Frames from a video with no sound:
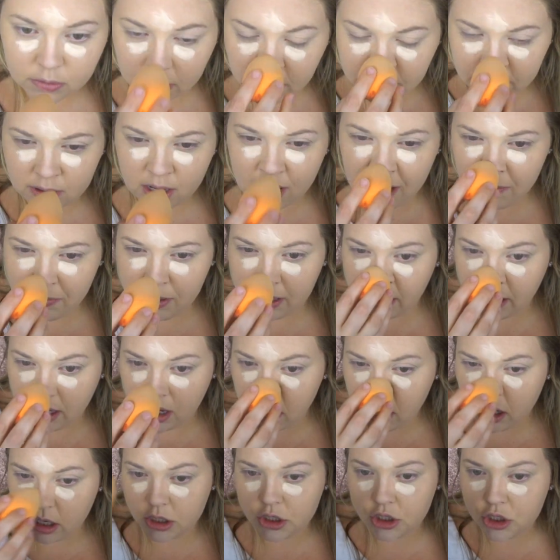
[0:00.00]
I'm not a big
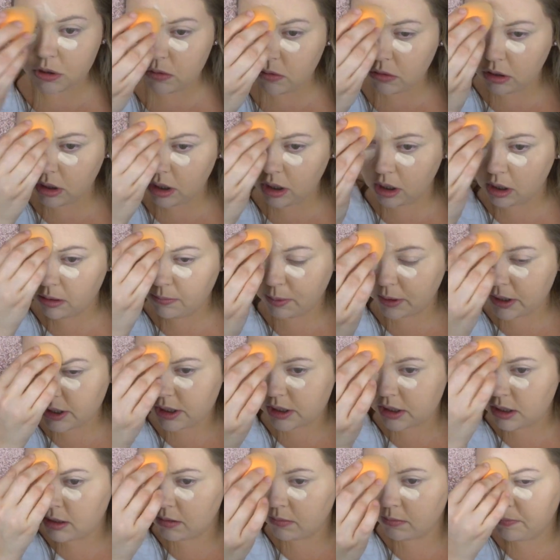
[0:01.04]
contour
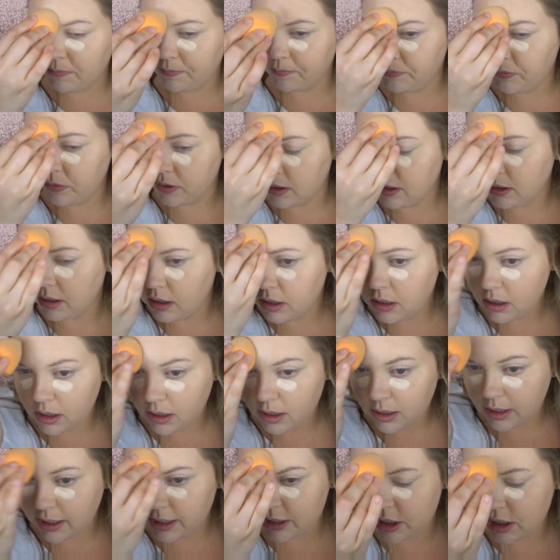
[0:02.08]
person.
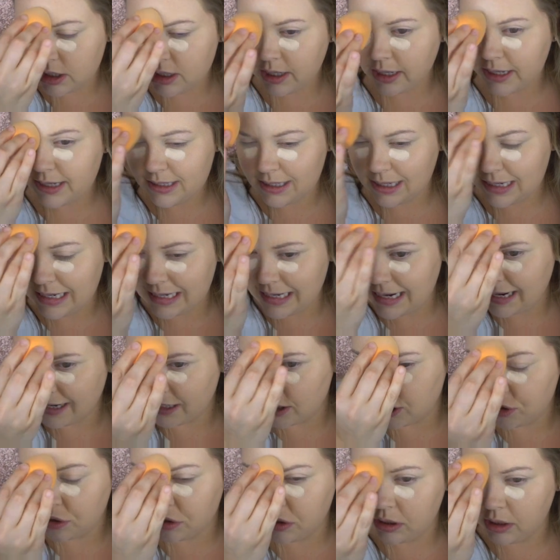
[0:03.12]
I just like to
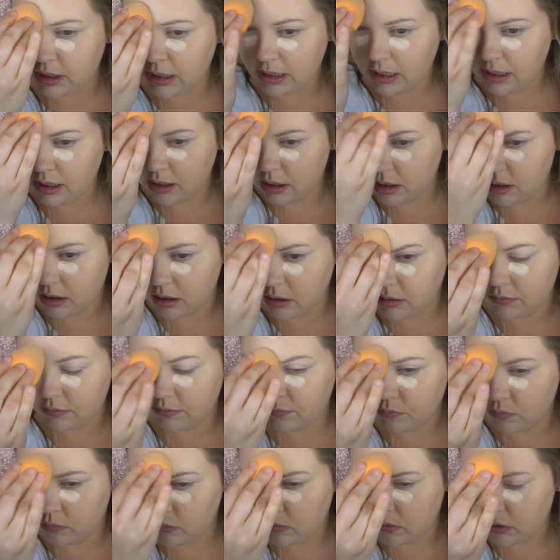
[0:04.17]
naturally
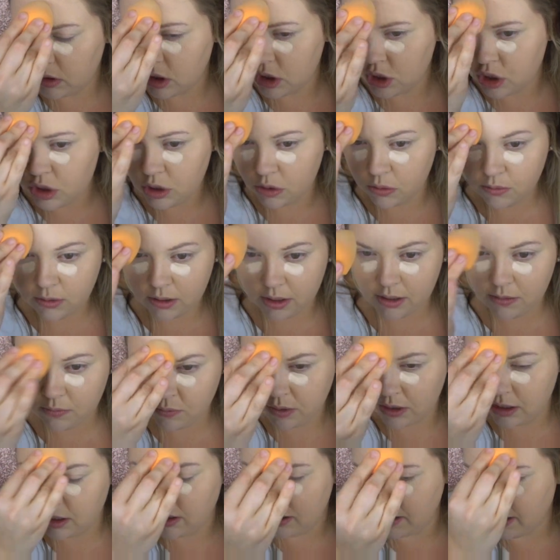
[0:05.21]
do it
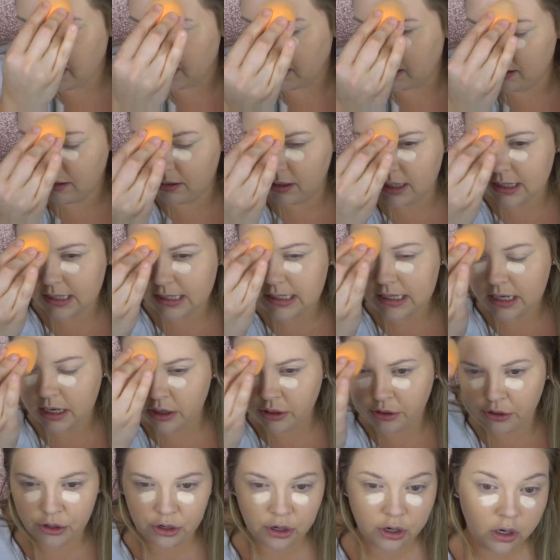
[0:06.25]
with like
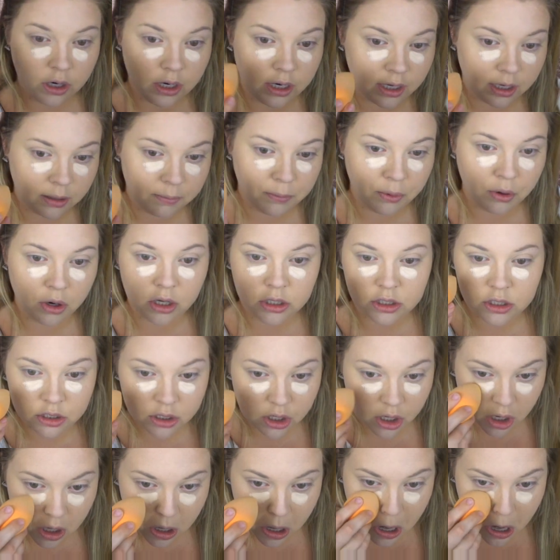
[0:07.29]
concealer and
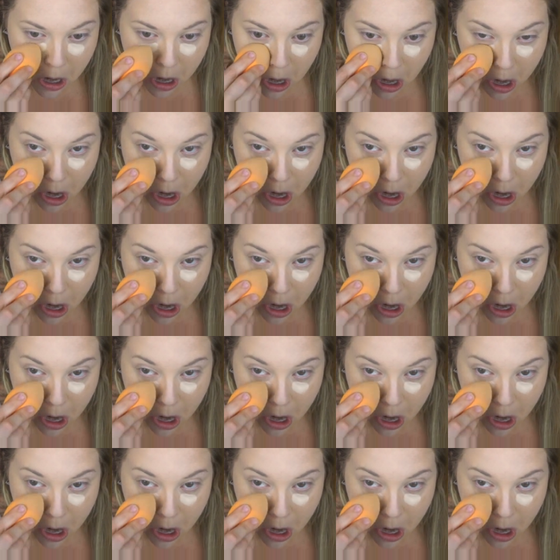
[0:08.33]
bronzer.